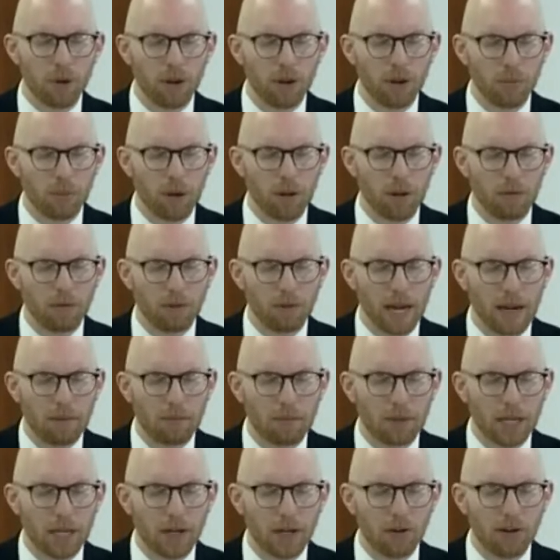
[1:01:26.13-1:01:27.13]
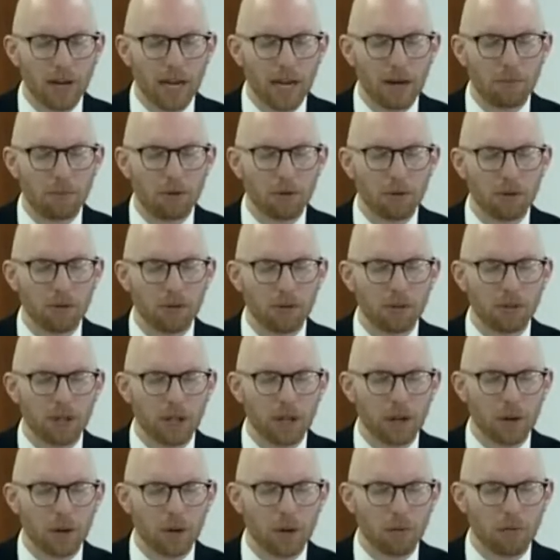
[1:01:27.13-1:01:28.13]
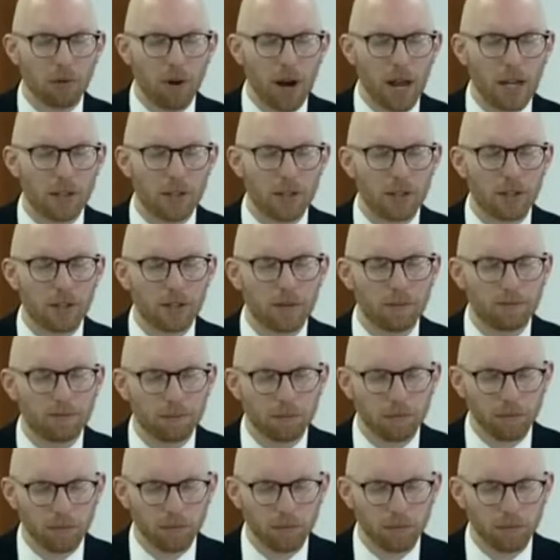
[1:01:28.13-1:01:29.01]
whether it be family or neighbors uh, or friends